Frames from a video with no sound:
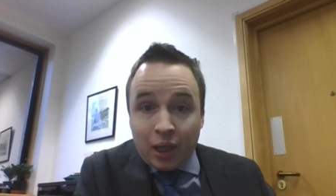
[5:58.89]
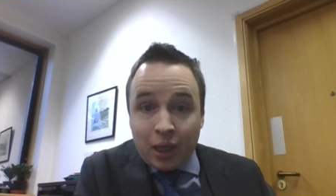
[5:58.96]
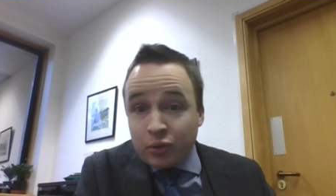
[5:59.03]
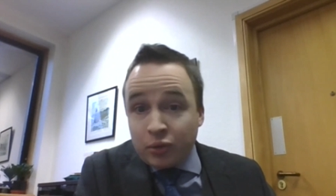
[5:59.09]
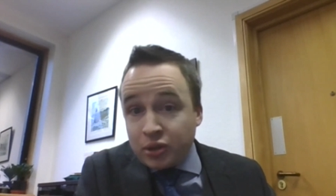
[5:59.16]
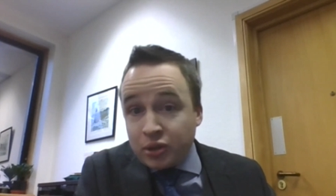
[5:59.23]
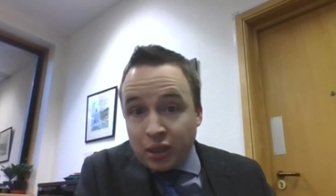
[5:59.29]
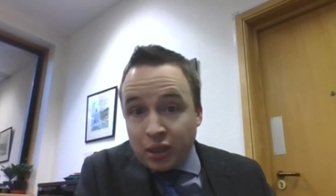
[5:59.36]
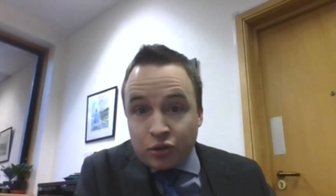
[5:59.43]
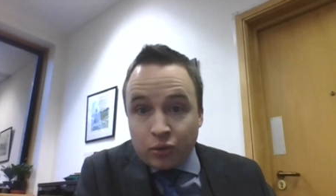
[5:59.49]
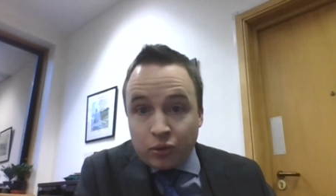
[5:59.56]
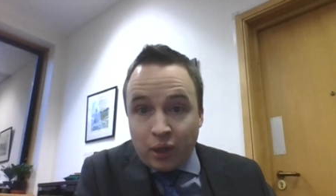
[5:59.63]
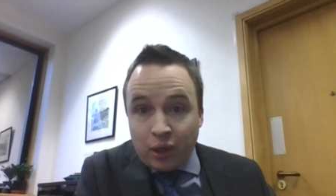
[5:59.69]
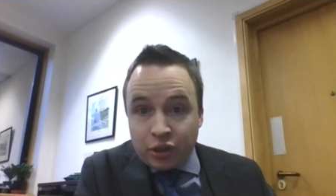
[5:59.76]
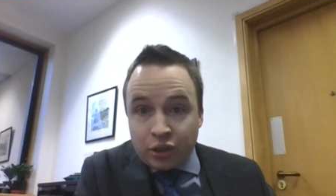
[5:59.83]
I was state
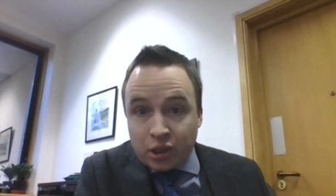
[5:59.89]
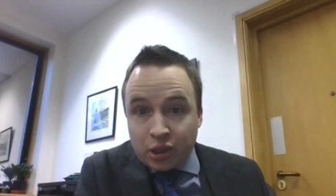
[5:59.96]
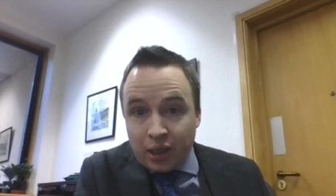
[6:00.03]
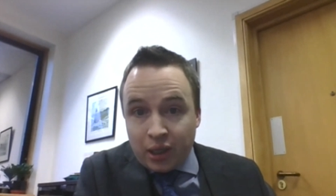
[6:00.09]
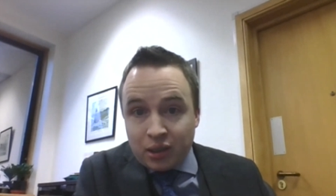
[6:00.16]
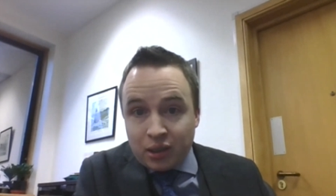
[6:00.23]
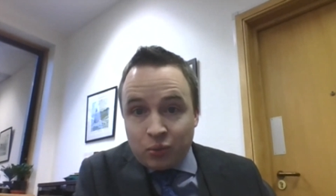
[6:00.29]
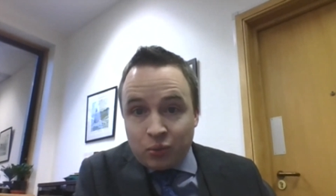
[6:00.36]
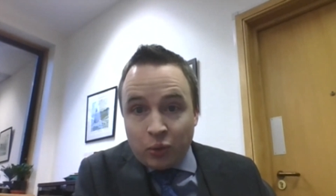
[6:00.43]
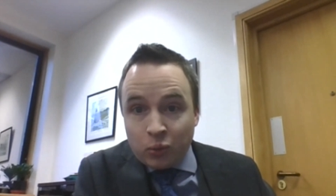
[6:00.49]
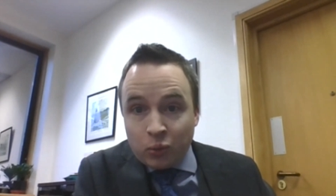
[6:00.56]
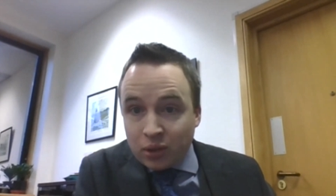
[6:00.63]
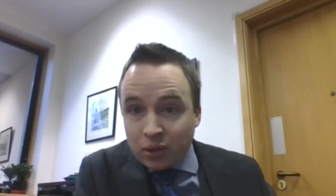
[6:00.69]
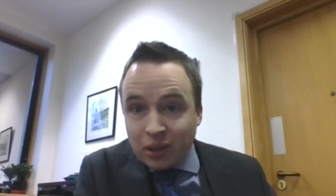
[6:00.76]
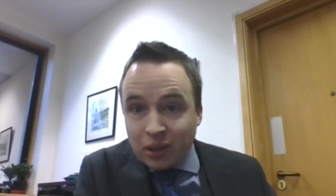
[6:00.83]
school educated with a
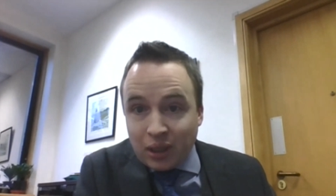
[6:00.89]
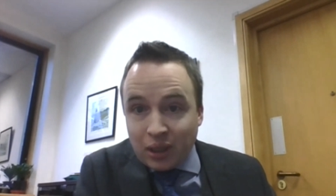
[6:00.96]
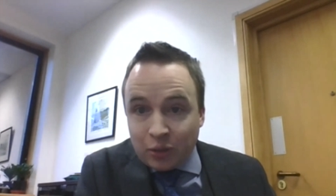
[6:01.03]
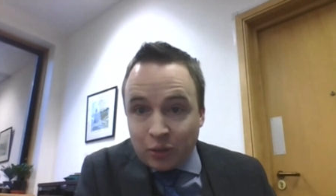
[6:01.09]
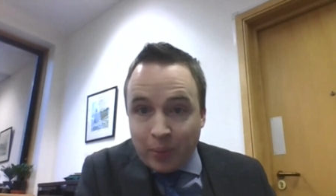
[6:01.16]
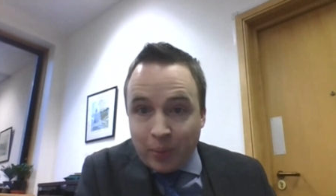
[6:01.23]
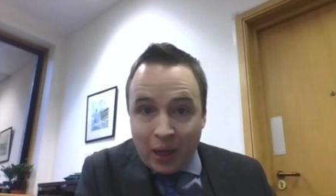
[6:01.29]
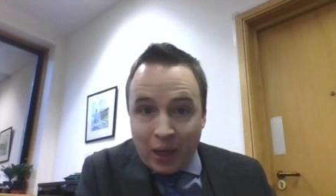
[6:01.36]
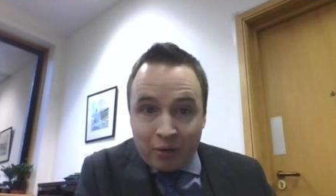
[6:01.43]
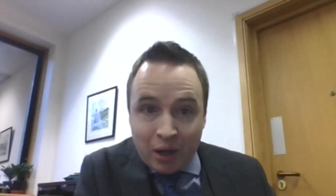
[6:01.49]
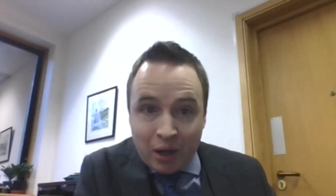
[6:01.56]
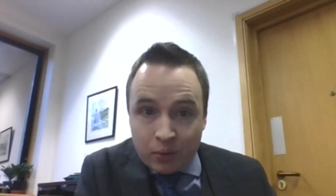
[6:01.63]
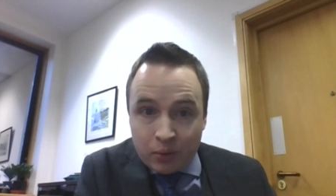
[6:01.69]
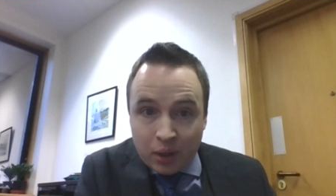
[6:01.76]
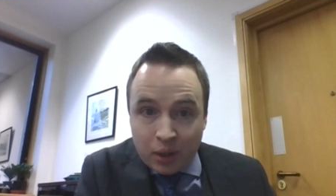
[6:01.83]
working class
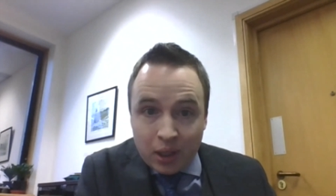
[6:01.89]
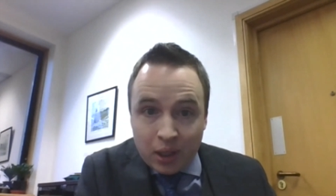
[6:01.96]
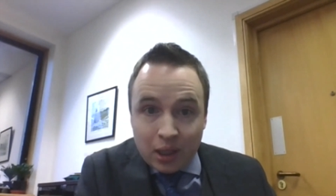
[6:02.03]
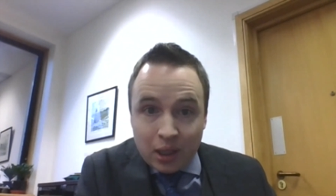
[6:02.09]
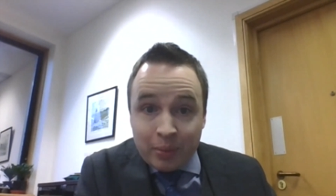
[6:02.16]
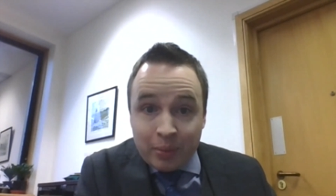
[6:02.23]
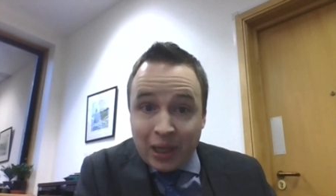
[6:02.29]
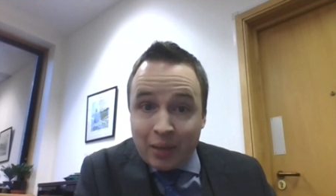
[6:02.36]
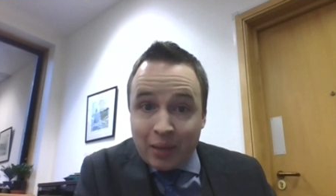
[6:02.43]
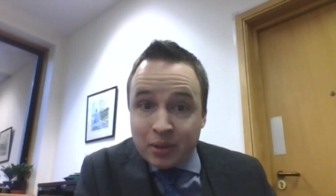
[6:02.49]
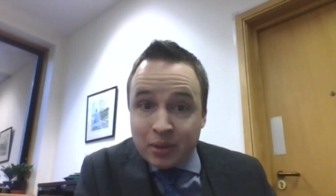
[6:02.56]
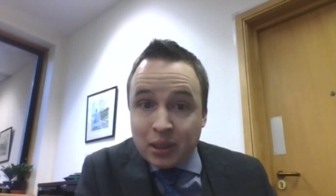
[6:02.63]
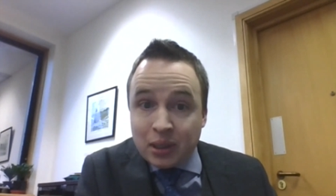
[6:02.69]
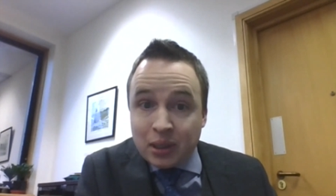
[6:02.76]
background, became a